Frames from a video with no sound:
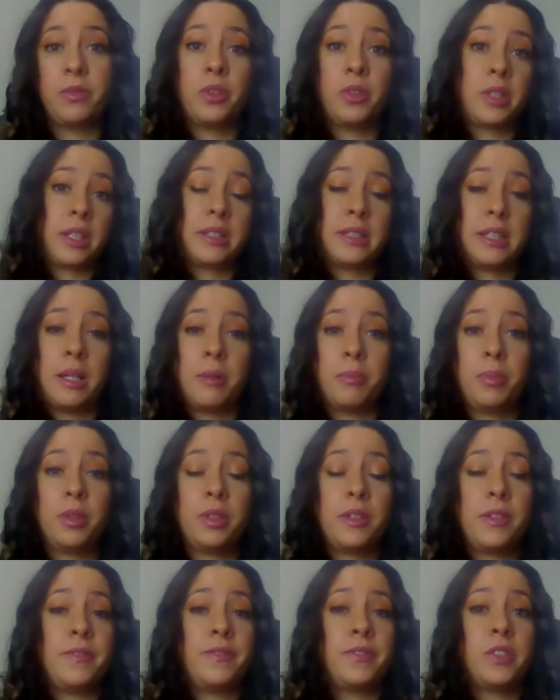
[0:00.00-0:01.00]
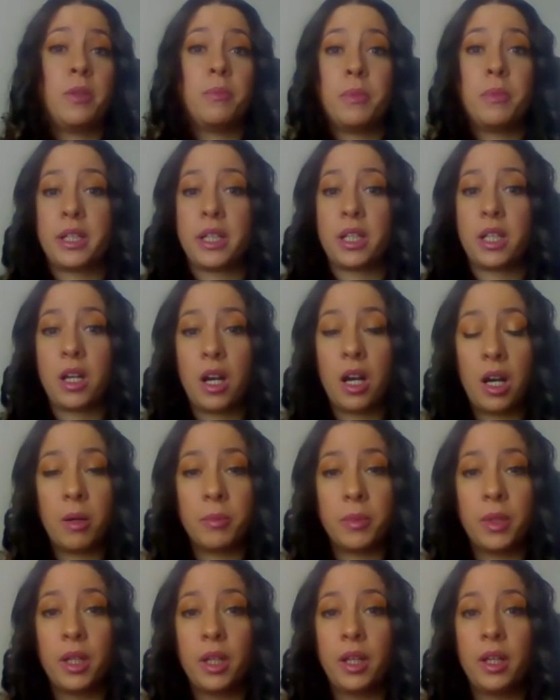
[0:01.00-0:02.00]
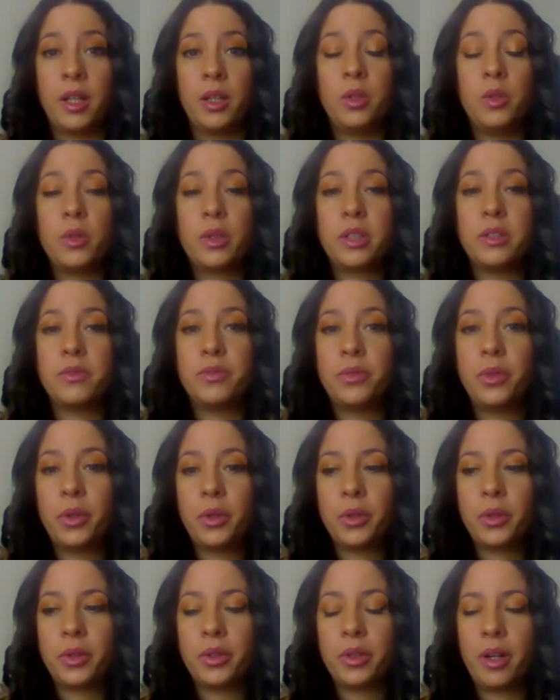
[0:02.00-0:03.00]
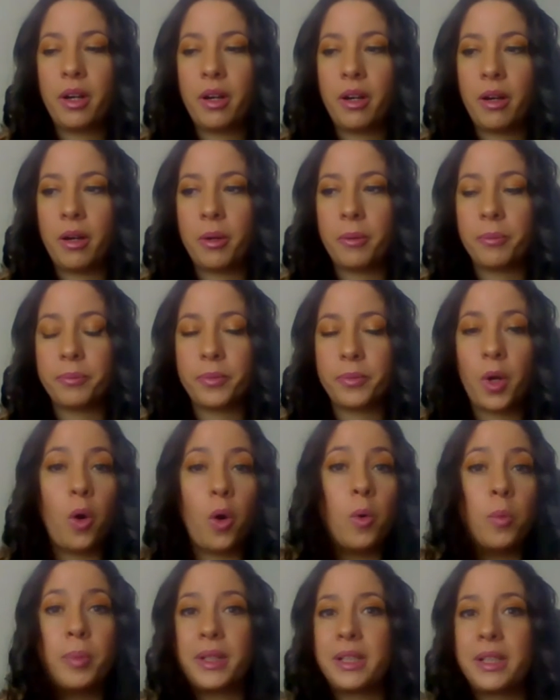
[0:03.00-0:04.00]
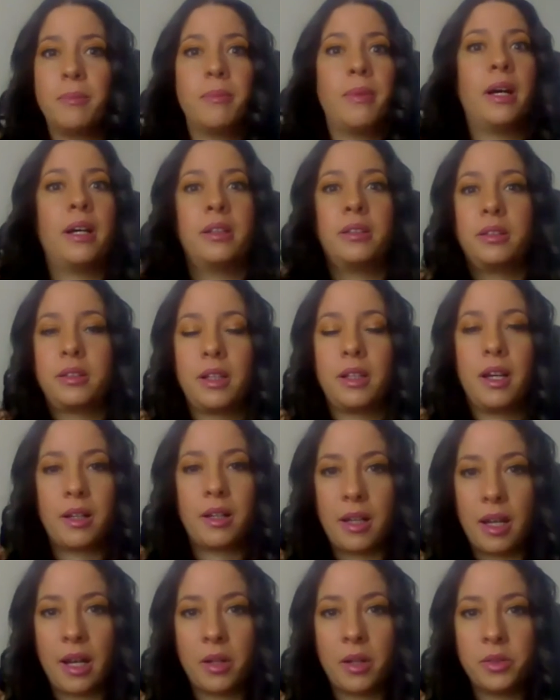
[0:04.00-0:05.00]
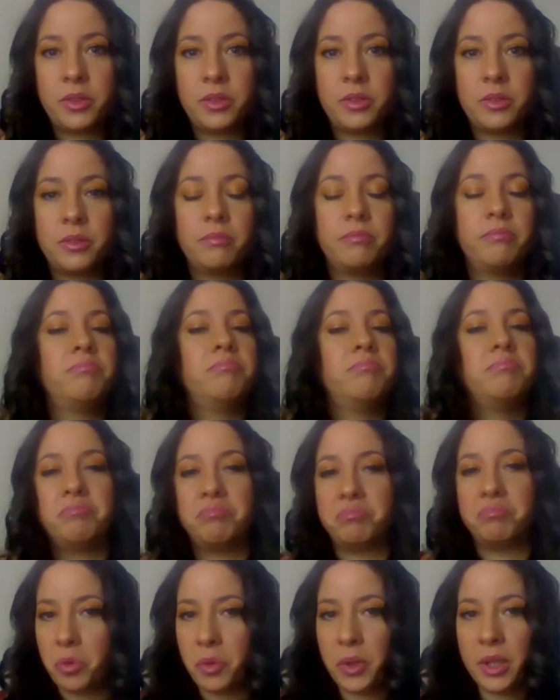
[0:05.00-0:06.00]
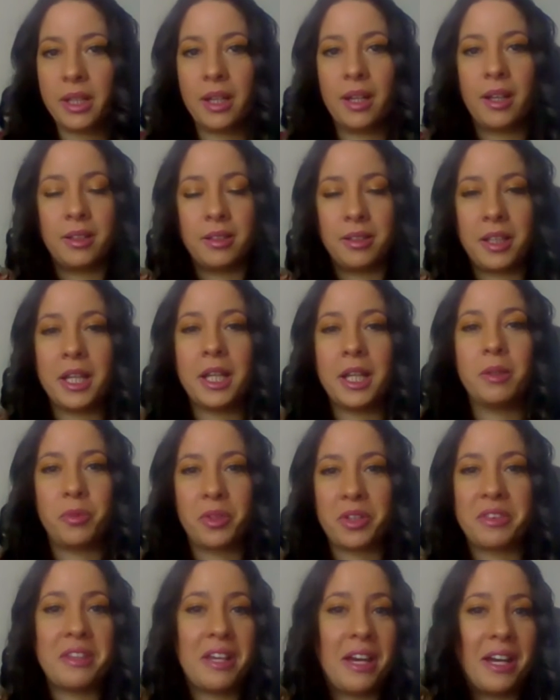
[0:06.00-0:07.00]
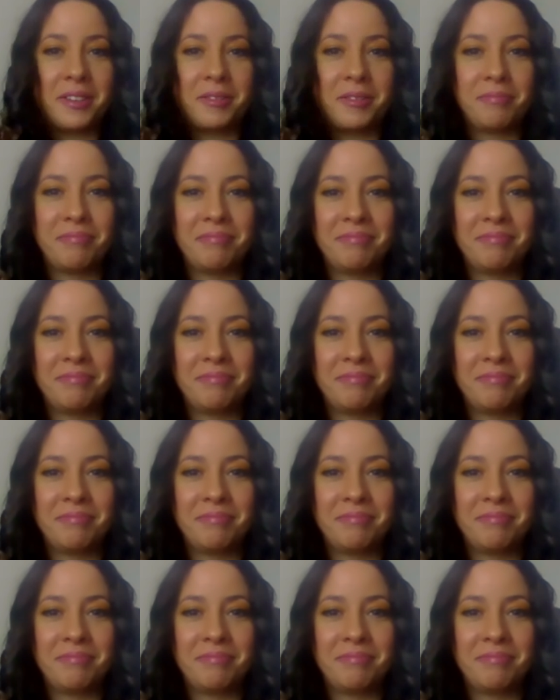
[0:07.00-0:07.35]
For example, if somebody come looking for um, open a bank account, we can help with that.